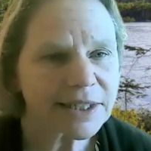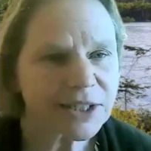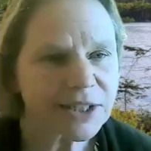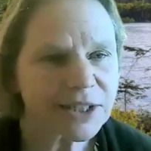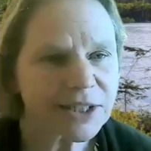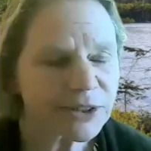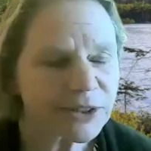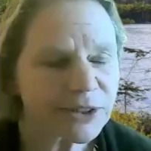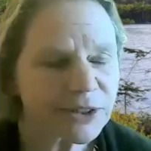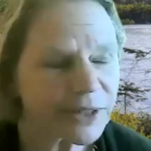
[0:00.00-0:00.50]
a
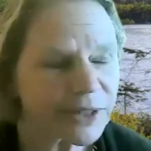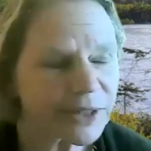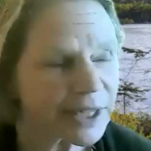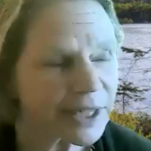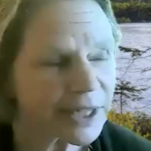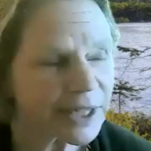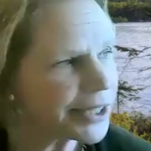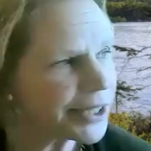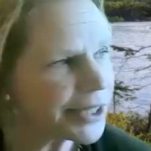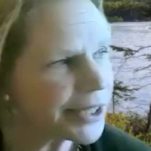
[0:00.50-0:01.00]
great question.
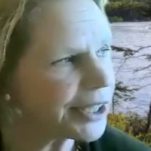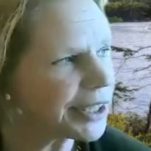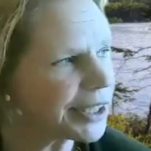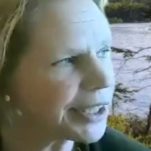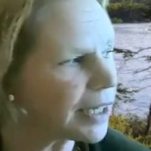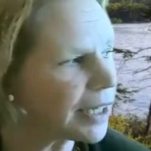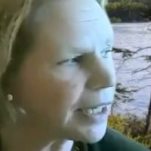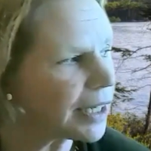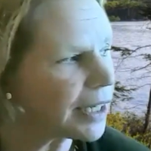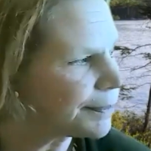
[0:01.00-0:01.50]
And
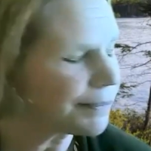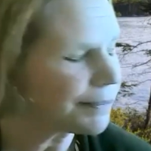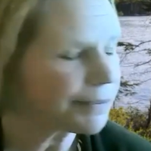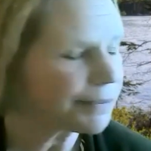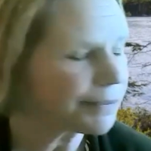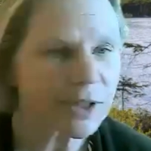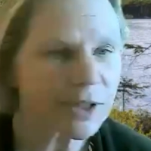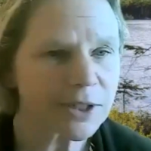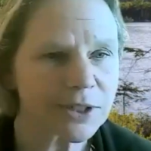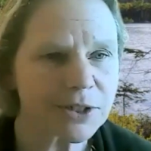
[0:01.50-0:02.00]
um,
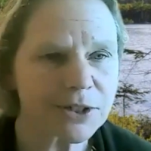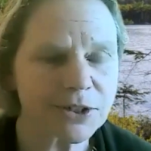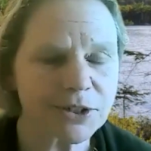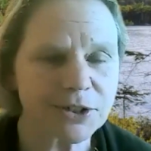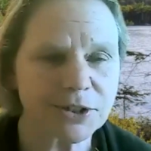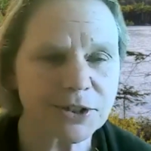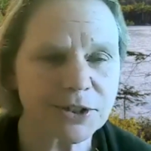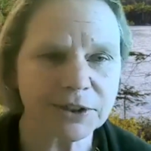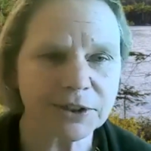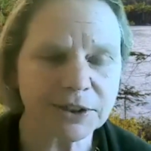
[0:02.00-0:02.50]

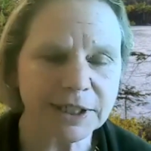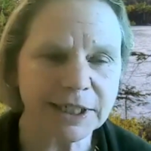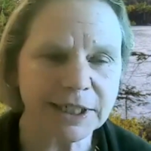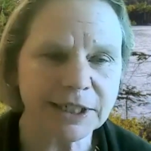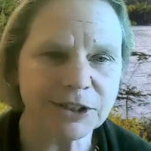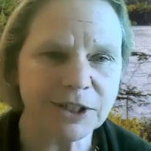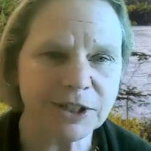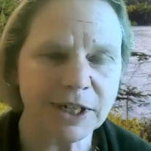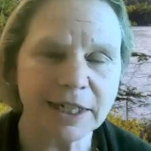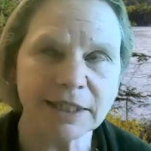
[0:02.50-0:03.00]
certainly
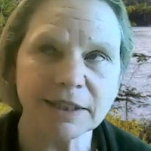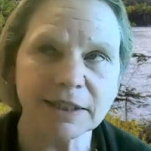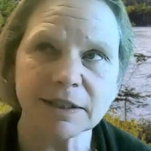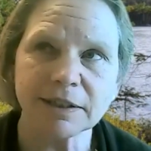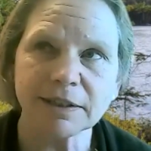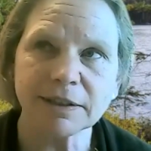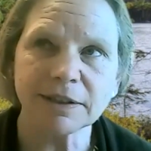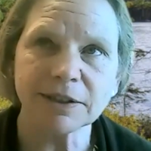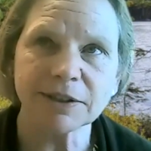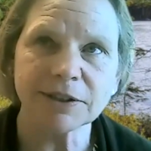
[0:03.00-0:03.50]
trying
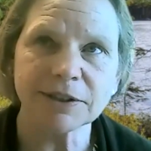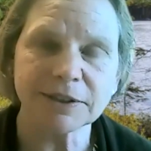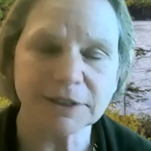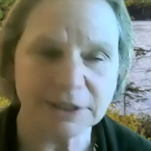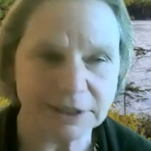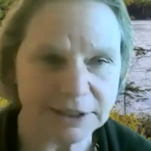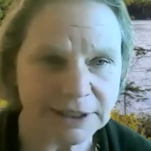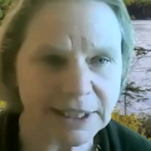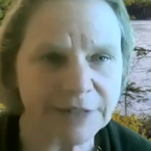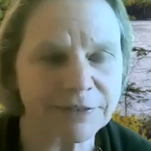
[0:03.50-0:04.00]
to, there,
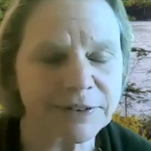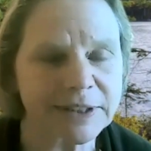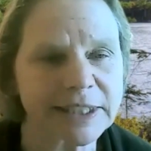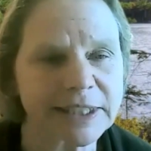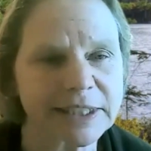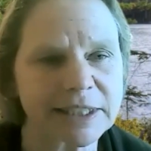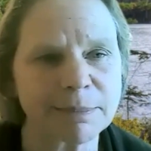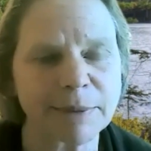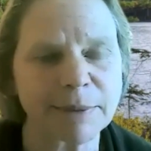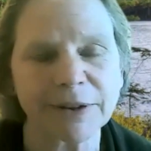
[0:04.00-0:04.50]
there's definitely
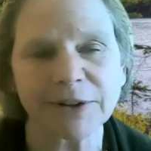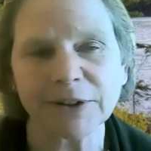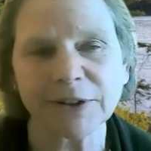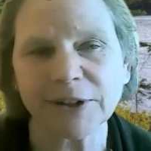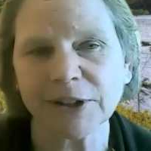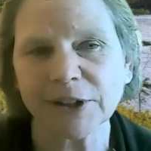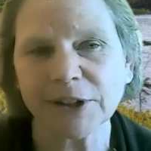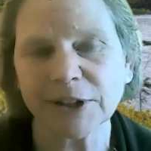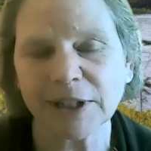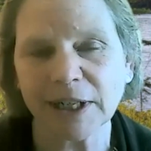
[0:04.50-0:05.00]
some
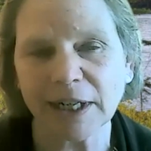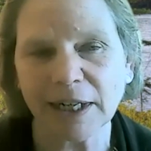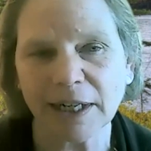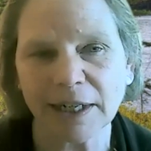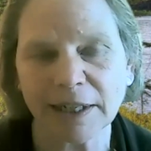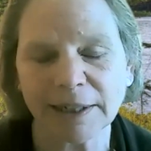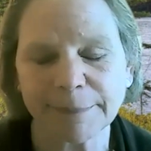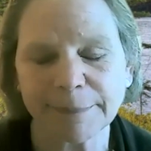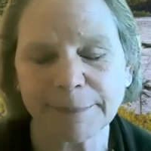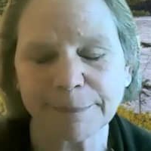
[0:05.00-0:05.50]
other
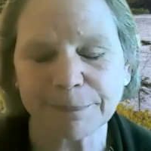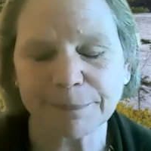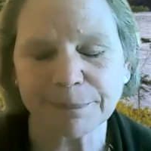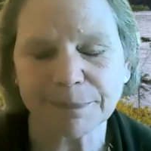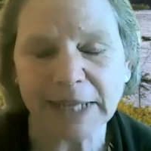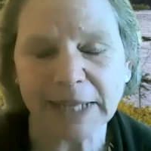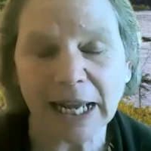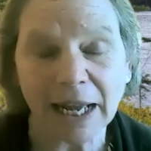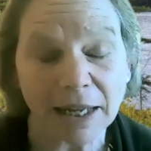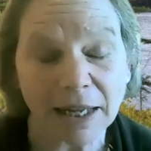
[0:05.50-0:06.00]
um,
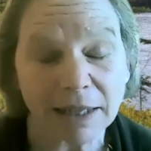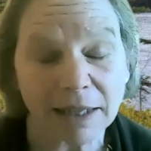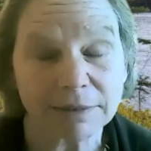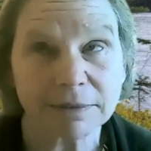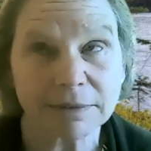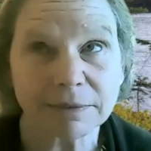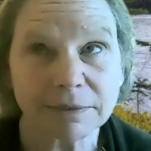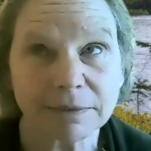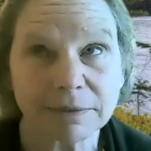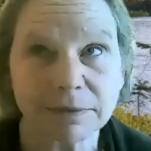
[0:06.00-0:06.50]

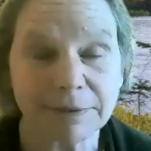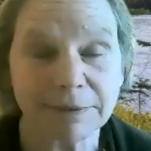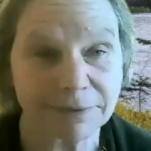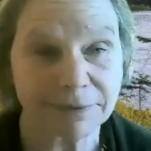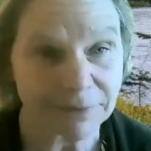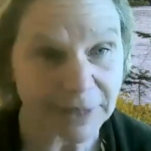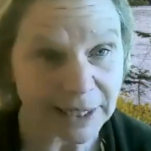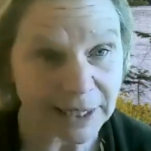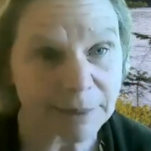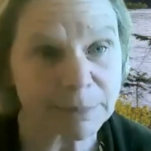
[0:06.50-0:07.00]

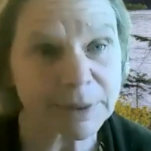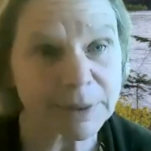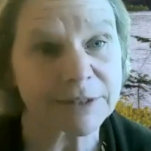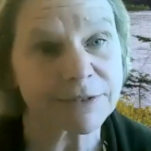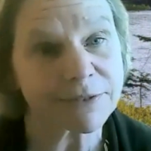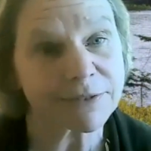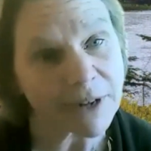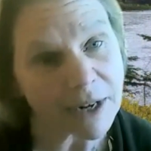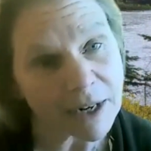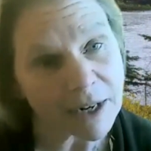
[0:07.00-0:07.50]

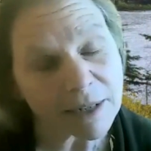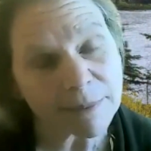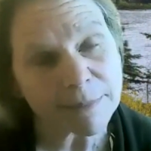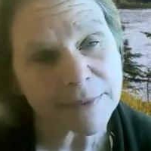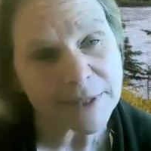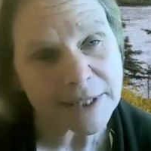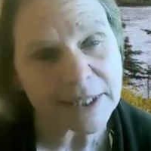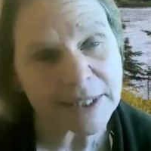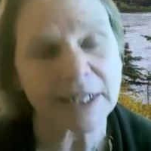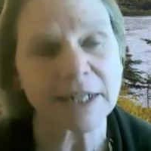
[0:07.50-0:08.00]
family
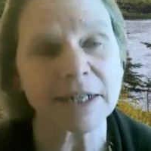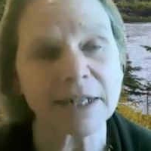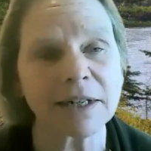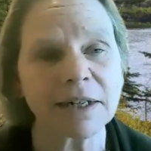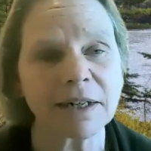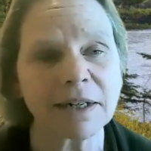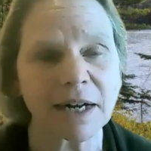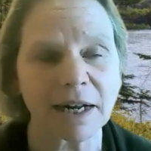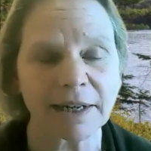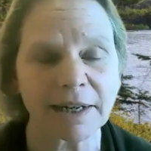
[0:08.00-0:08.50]
farms
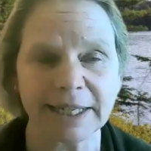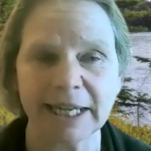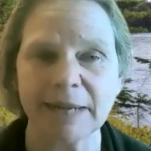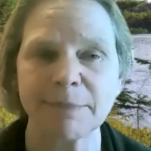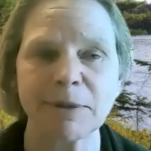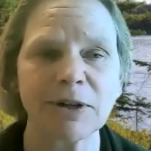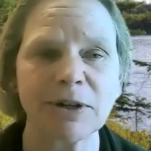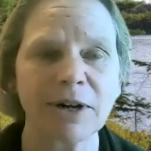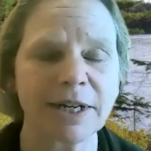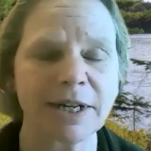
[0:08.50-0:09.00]
there. I came
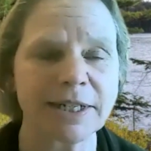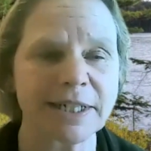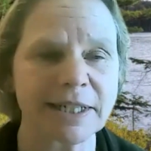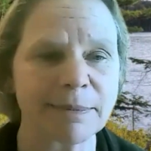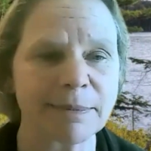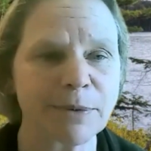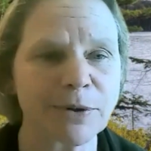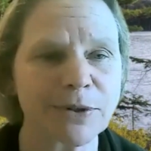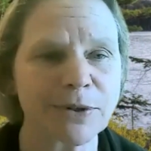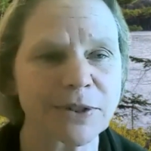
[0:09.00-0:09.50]
across
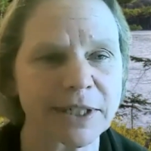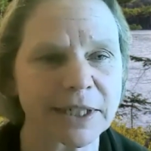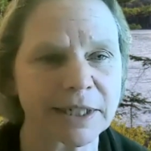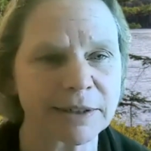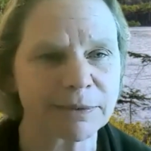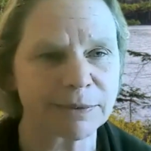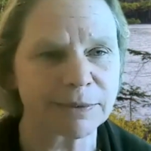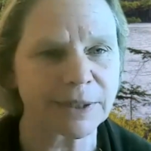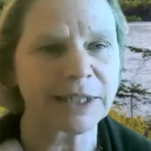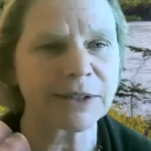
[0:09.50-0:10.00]
them mostly
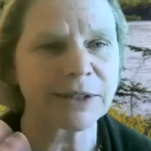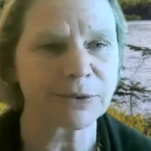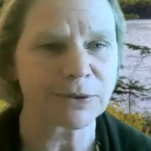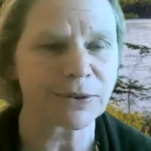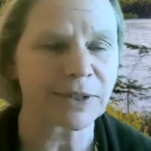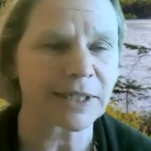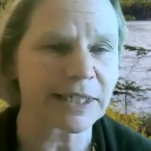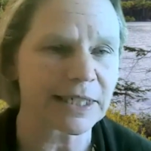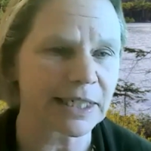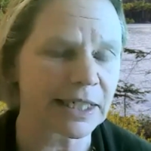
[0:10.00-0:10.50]
in reading through
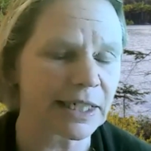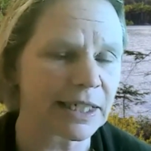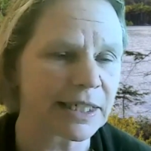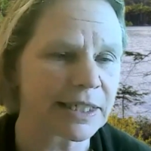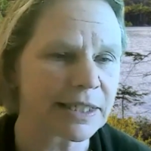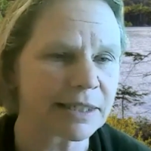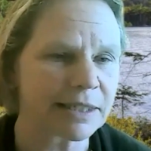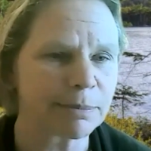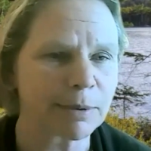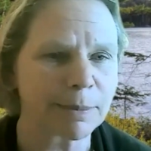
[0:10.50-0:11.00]
the
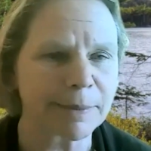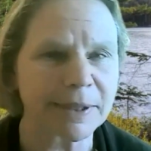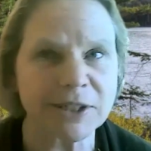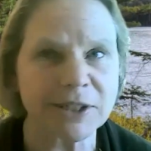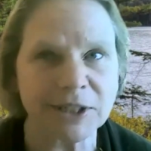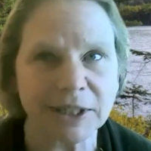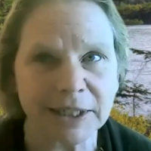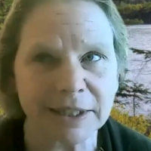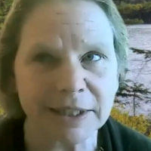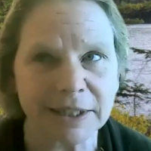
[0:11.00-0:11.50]
deeds. of
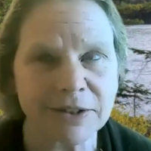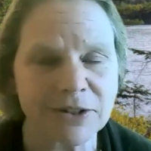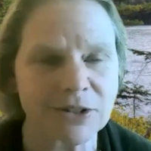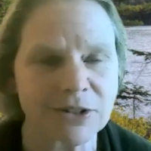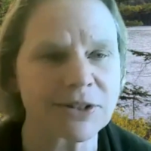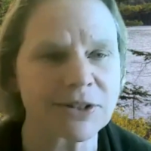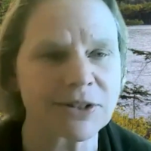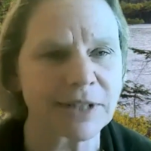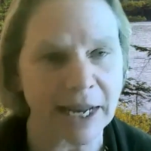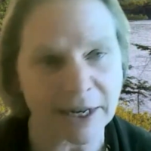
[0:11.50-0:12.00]
Bermigians
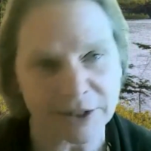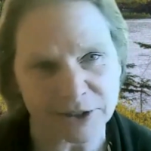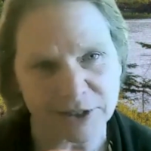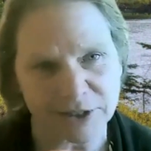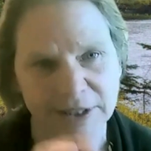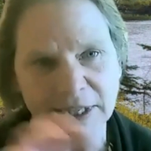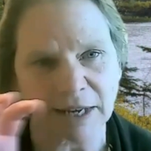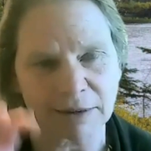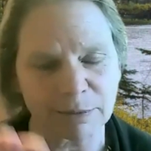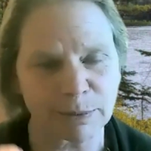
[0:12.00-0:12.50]
is actually
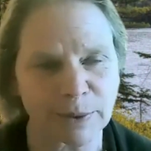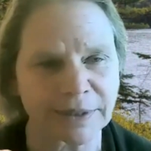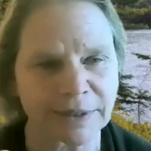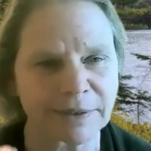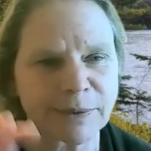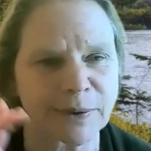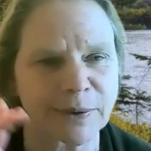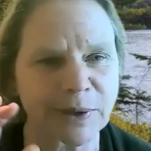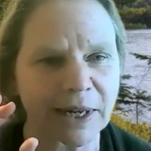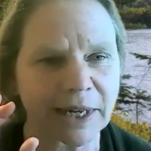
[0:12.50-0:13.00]
that
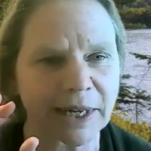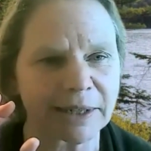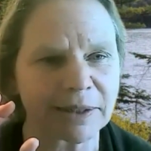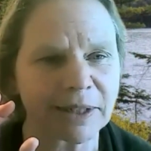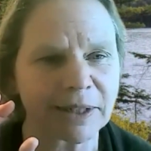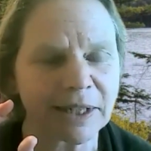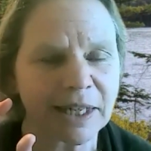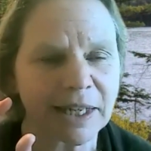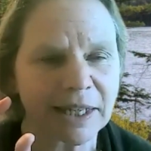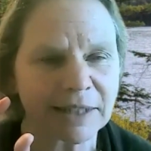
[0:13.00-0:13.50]
one I